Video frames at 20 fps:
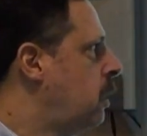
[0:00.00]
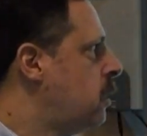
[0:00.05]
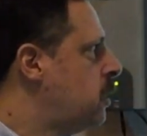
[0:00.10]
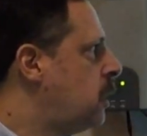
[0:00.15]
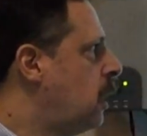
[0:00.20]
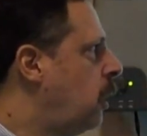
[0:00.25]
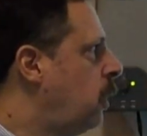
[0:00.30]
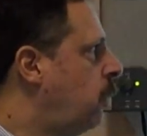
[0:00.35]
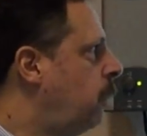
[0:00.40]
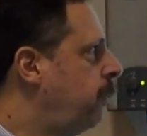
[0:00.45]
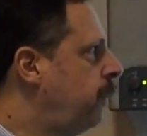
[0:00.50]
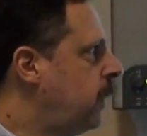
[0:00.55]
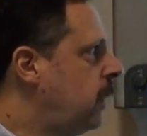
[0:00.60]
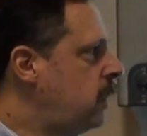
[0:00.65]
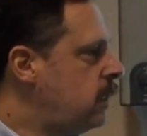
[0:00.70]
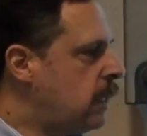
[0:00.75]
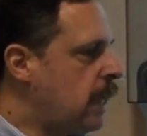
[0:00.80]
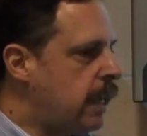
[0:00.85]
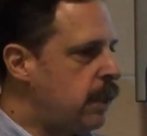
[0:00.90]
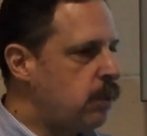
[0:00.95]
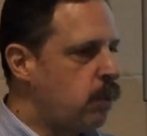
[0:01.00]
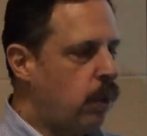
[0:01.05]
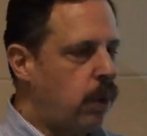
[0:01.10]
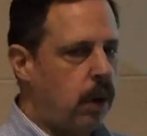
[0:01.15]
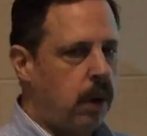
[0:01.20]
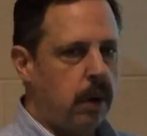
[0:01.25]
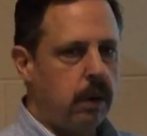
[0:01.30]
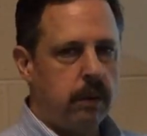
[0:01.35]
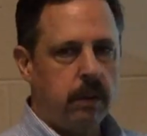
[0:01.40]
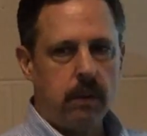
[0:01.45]
So these guys
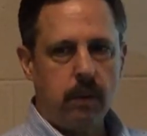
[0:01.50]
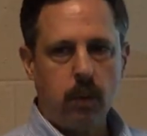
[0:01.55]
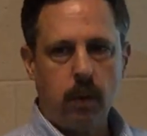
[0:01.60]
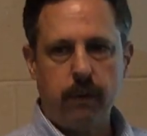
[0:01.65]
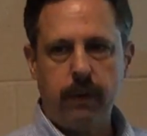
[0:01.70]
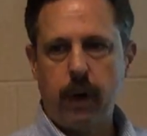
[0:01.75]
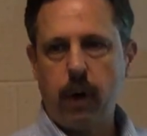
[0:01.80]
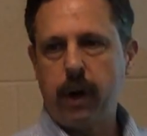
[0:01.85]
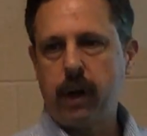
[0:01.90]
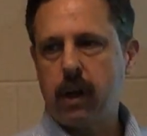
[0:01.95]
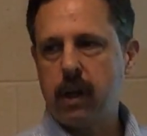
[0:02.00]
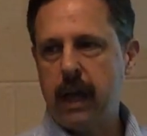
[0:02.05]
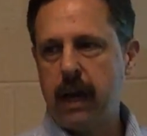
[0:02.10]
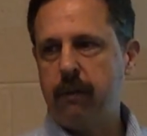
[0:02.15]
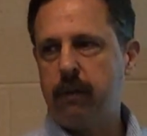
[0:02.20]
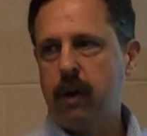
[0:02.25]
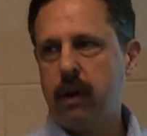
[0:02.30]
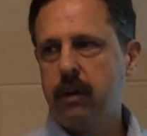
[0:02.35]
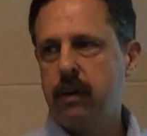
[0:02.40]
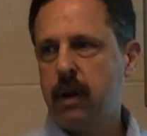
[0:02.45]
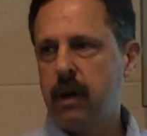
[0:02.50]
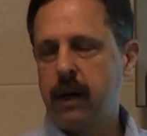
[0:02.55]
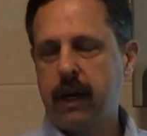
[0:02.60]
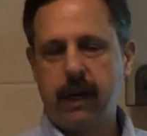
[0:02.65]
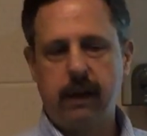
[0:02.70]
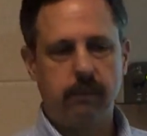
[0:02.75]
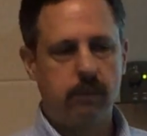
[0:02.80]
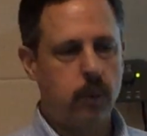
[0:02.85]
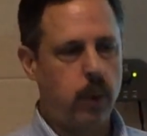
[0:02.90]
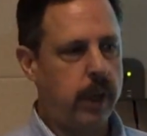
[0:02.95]
were very clever. All
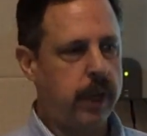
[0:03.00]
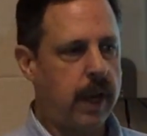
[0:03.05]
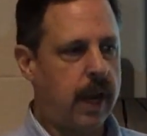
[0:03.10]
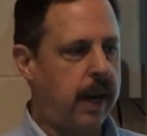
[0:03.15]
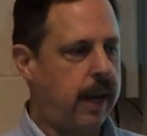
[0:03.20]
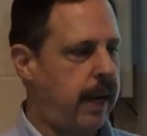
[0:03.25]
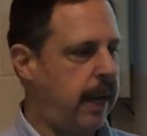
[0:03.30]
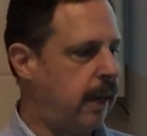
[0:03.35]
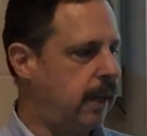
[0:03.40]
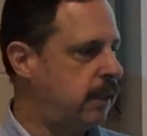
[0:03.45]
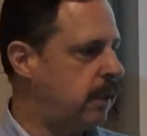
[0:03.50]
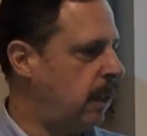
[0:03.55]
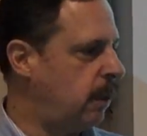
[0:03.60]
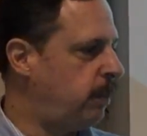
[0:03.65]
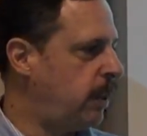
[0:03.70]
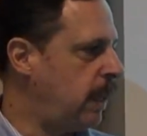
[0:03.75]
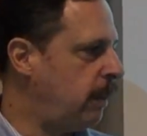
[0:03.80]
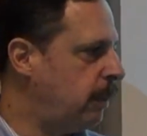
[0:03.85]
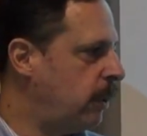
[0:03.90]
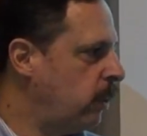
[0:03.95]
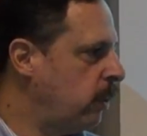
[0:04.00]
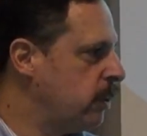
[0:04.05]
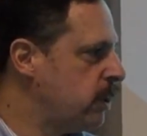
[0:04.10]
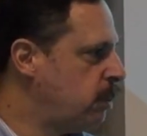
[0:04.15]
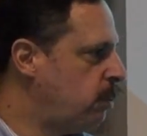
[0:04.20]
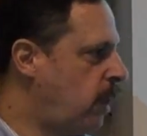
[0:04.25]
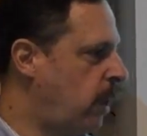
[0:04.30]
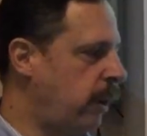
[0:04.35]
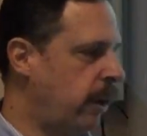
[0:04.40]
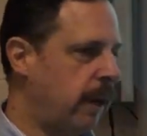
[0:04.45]
right, really got to hand it to the people who are
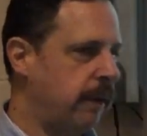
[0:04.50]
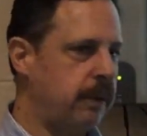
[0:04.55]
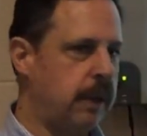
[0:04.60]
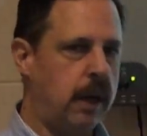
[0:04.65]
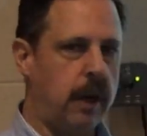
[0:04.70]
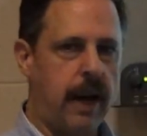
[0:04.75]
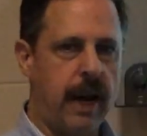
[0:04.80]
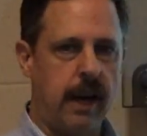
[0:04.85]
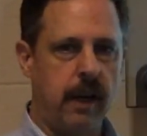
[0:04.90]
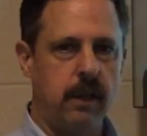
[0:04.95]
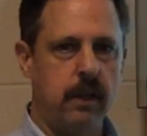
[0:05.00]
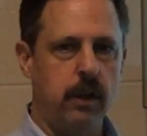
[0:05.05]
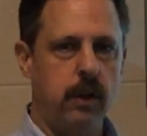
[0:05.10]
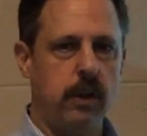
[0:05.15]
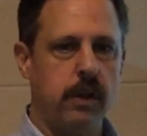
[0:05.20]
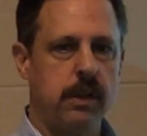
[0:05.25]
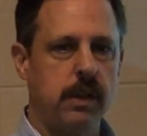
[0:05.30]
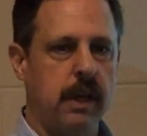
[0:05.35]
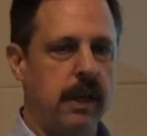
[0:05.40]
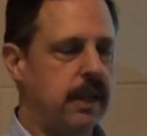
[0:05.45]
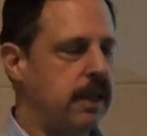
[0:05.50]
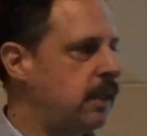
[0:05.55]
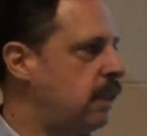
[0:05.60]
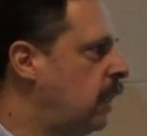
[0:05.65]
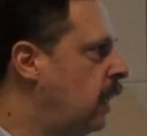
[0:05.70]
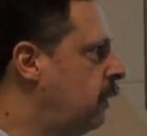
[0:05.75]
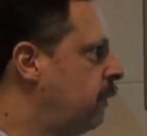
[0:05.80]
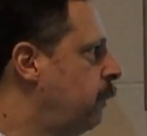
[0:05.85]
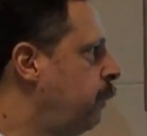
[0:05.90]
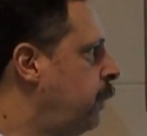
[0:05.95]
smart enough to know how to do this kind of
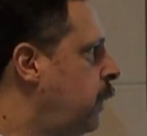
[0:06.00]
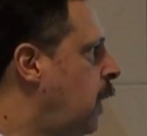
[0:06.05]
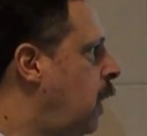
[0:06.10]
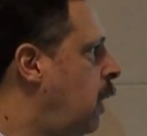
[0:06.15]
stuff.